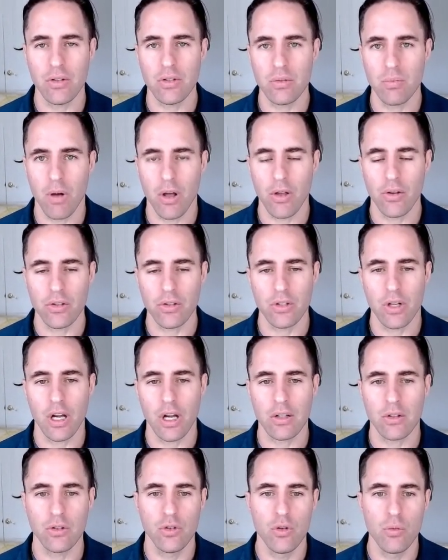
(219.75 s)
smaller
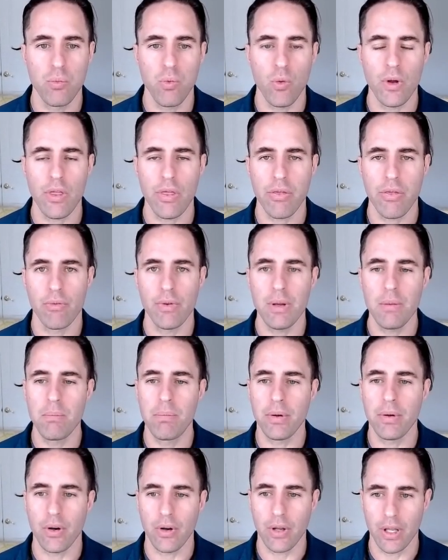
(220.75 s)
stock,
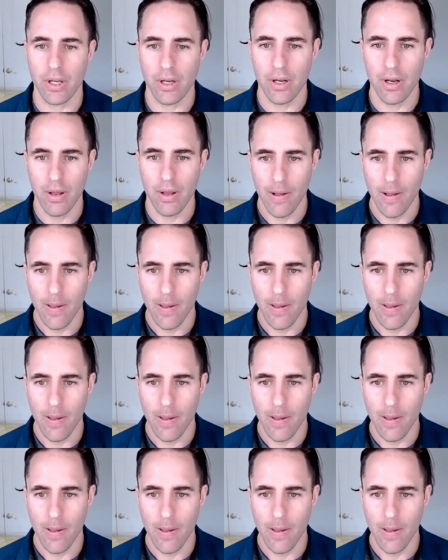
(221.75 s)
$2.3 billion.